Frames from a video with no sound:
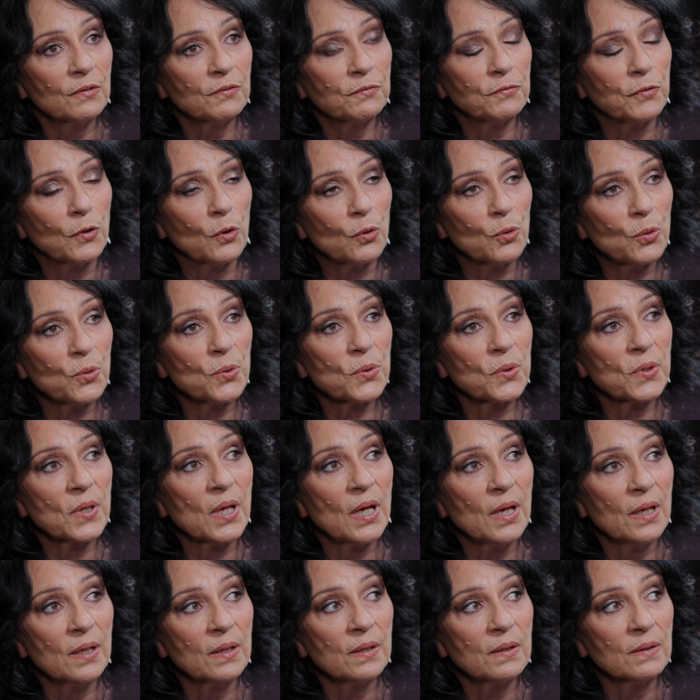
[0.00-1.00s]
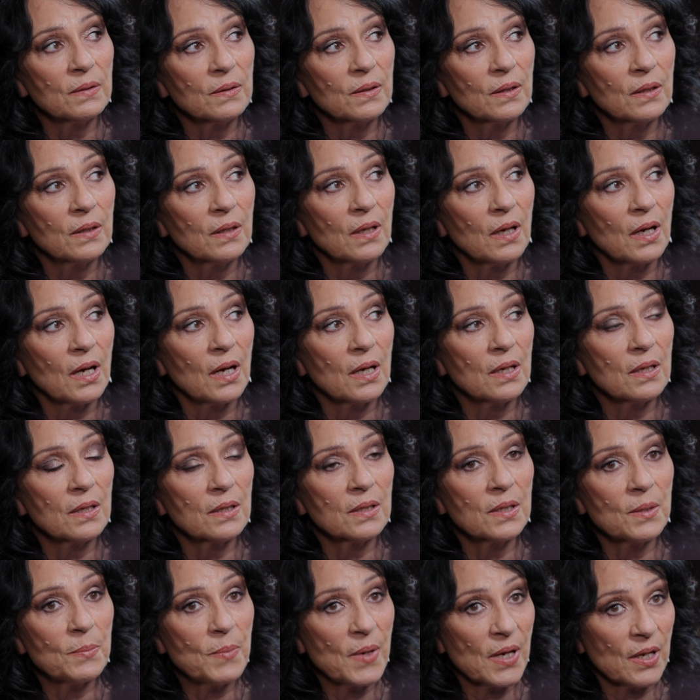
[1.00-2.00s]
for all that,
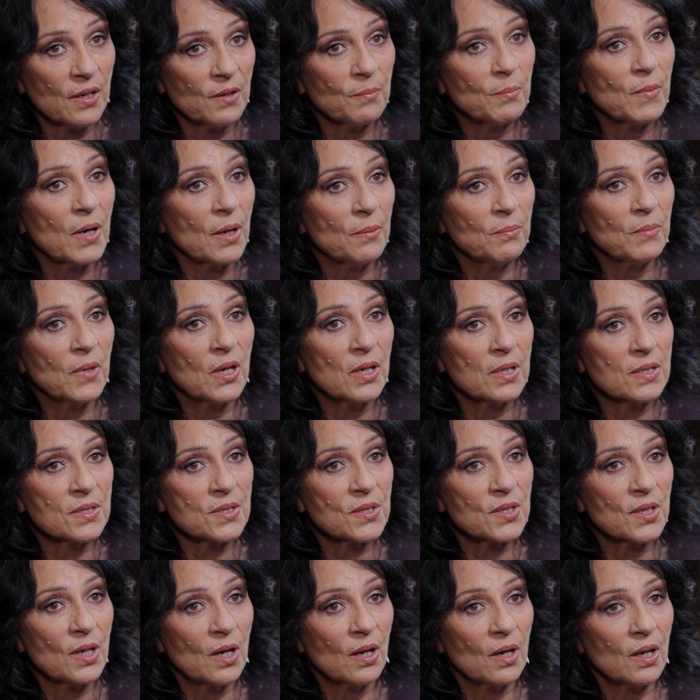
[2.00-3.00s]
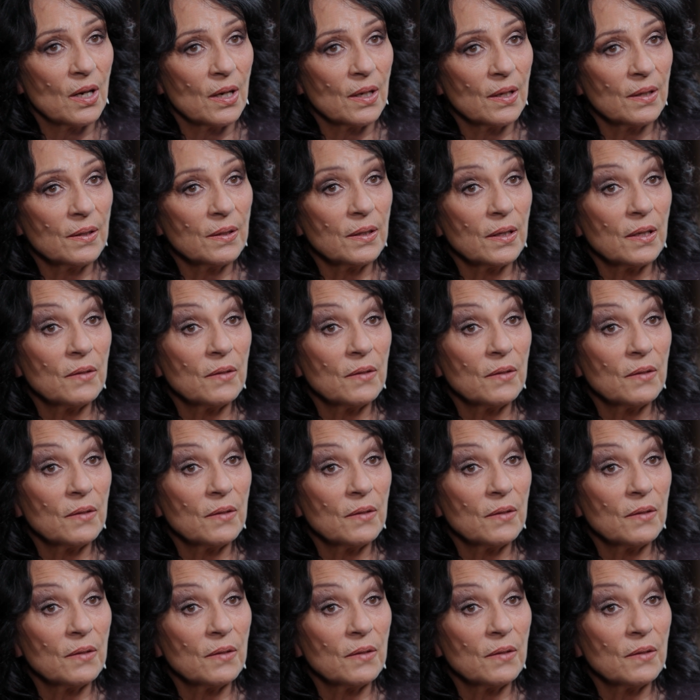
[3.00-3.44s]
in the back of my mind's eye,